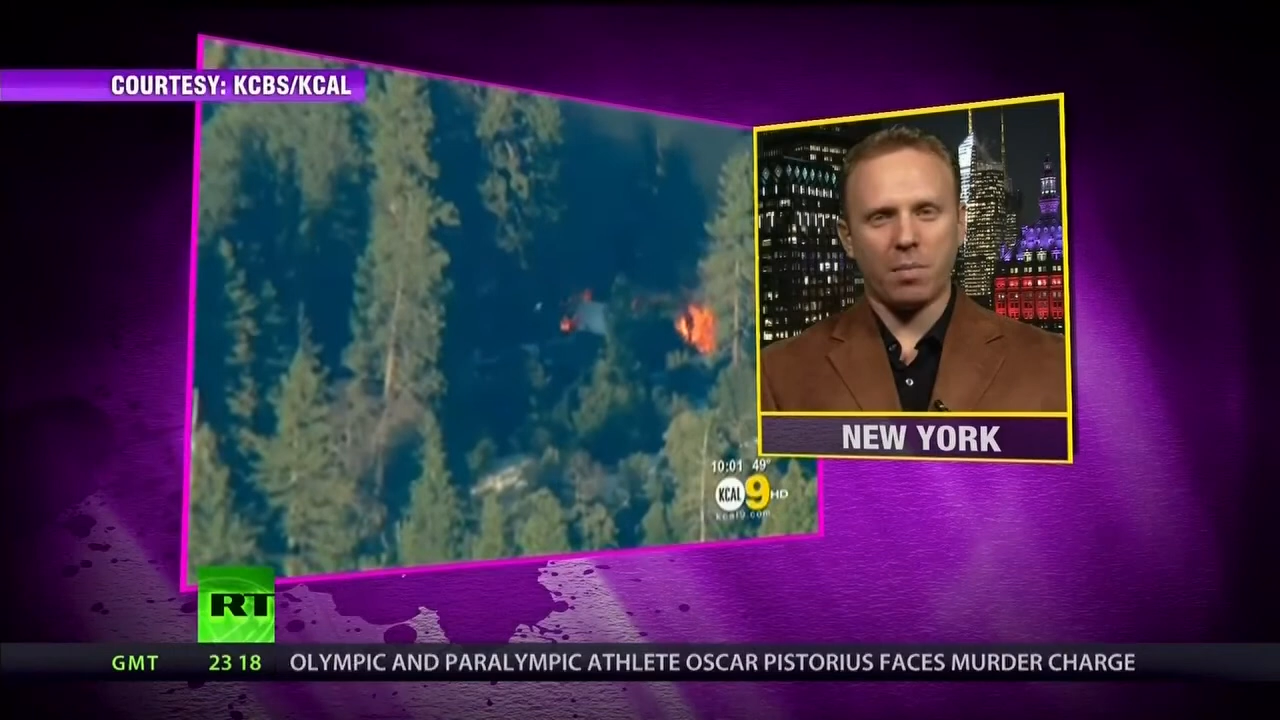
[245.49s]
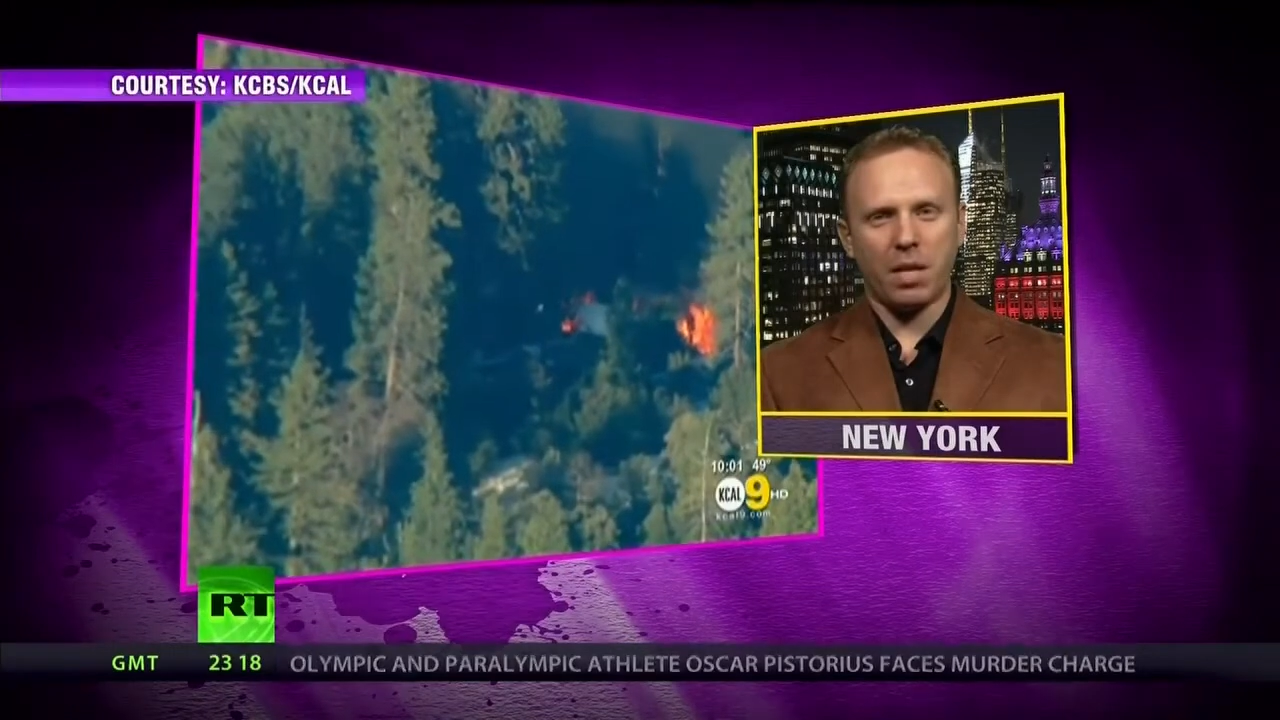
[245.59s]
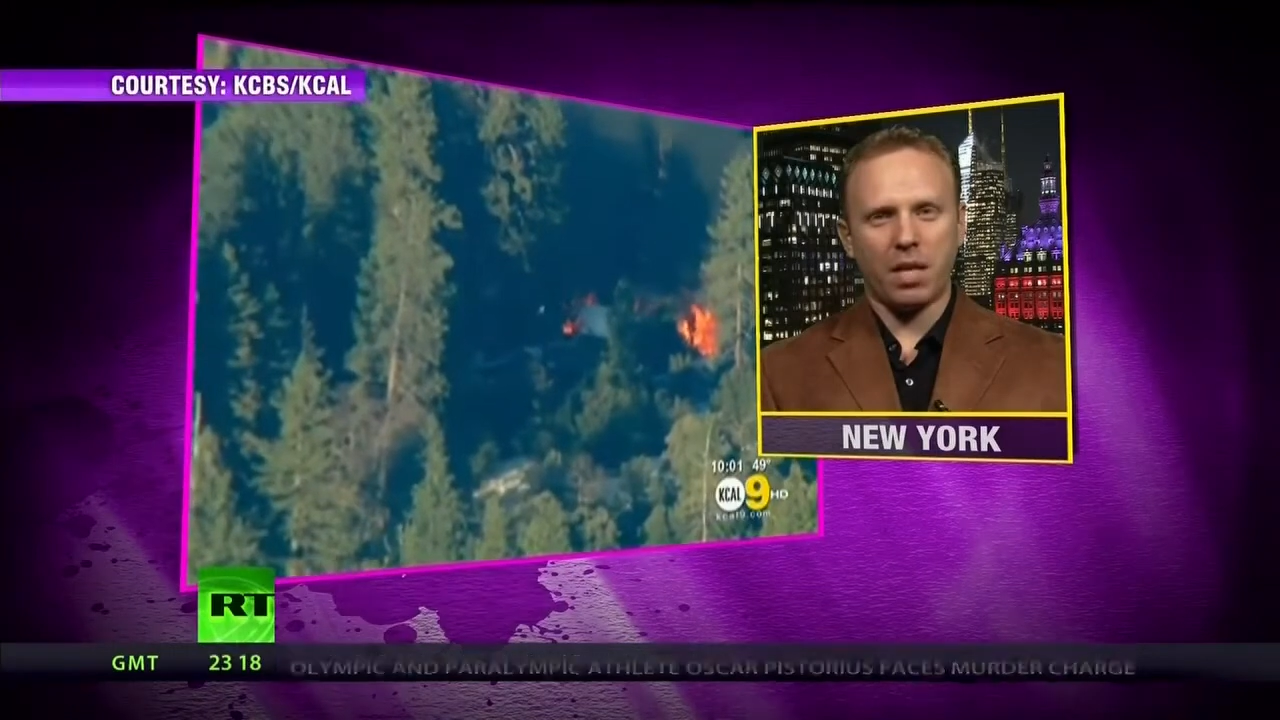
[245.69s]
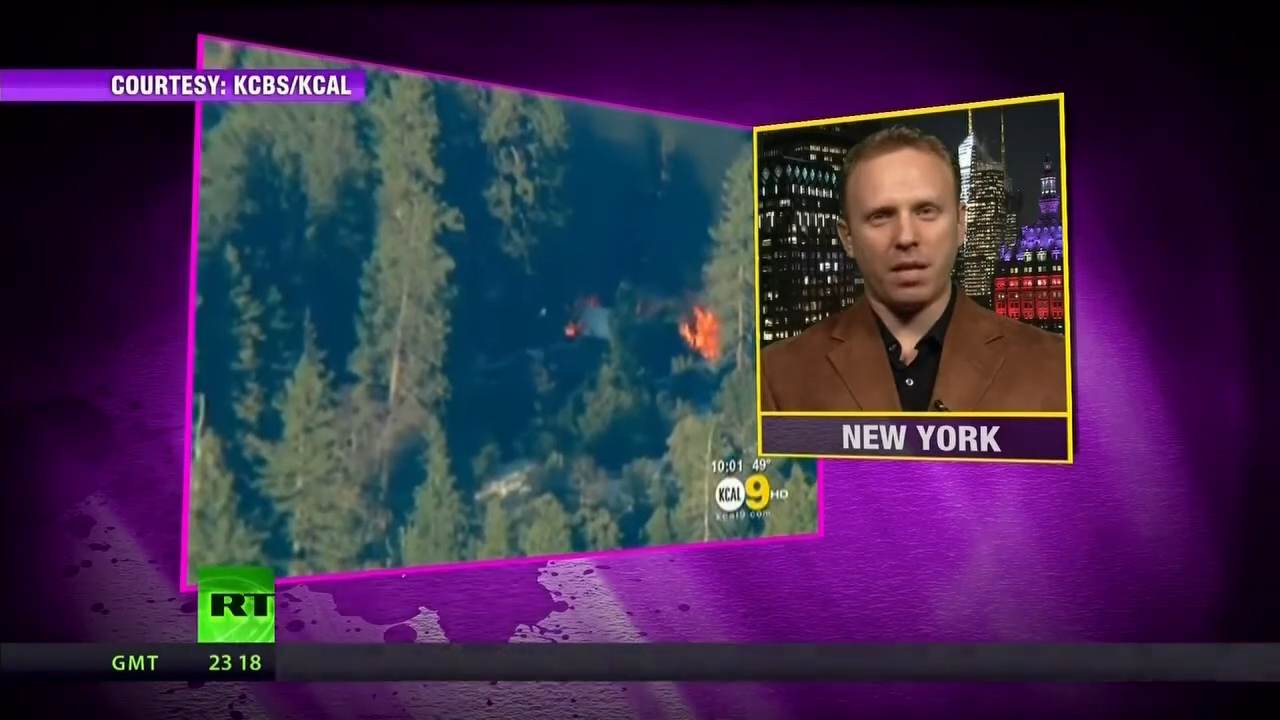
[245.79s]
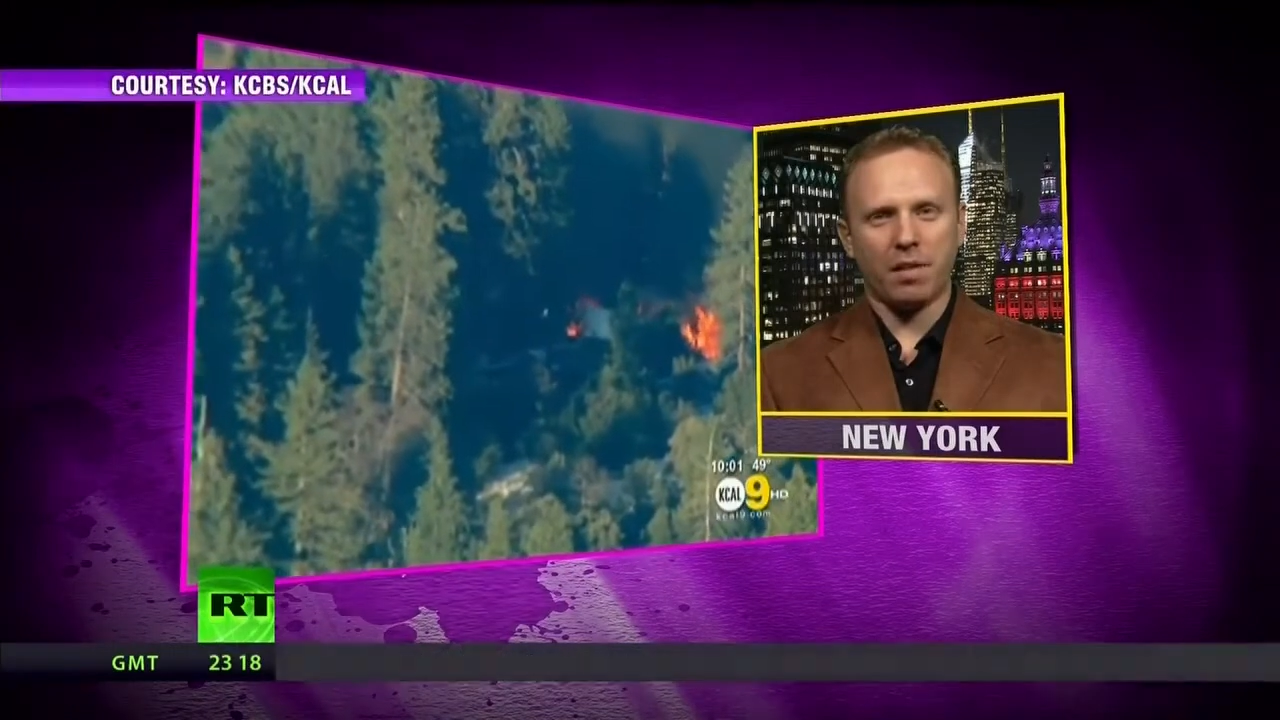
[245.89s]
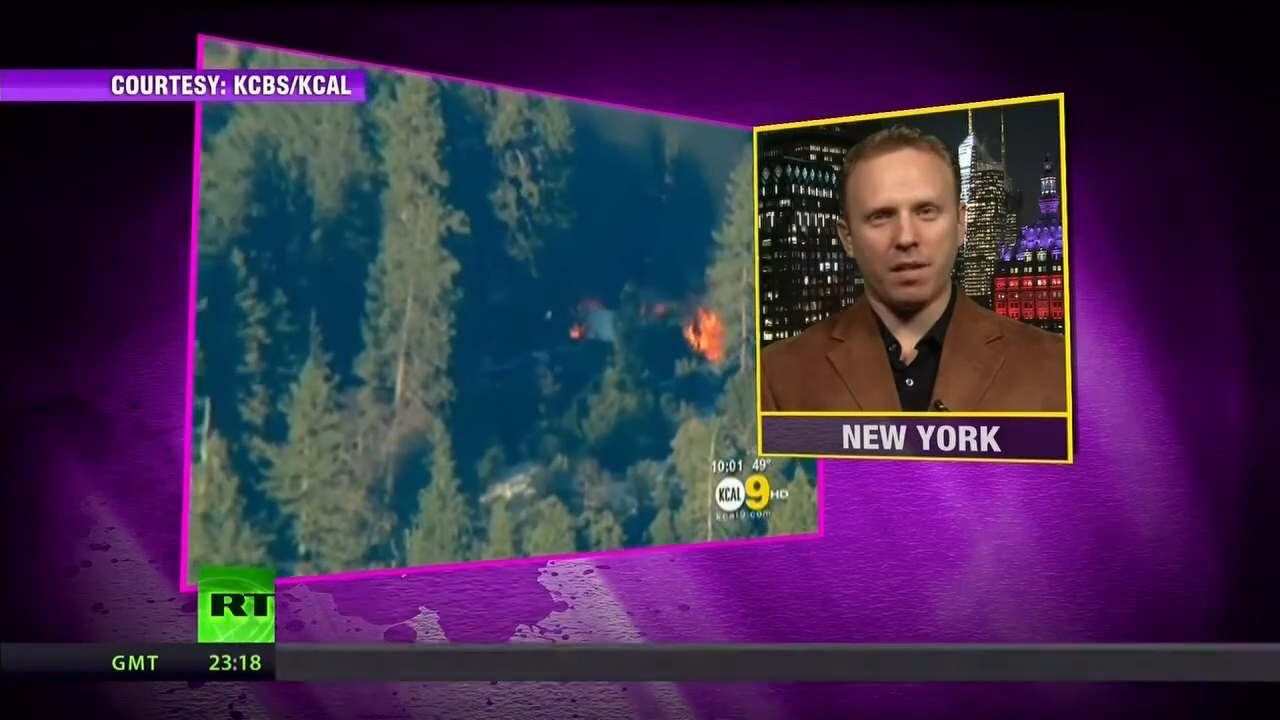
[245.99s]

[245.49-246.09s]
the media is